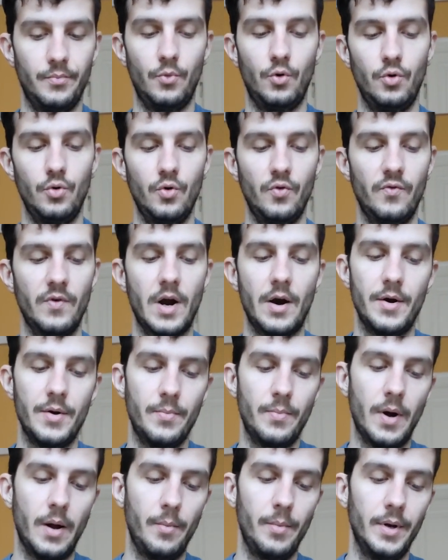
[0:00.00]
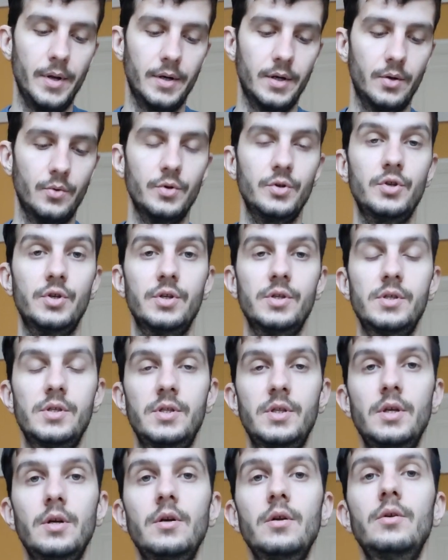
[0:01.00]
Moldova Republic, which is
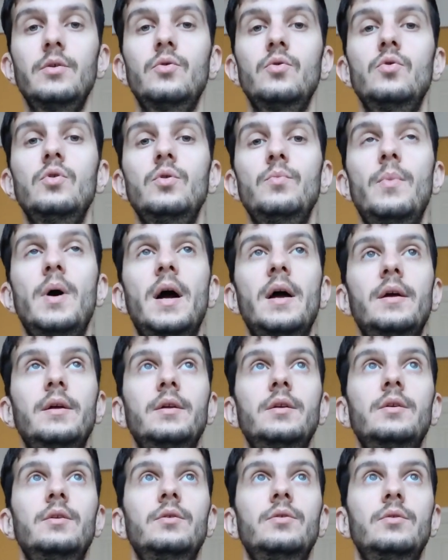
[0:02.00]
still ruled by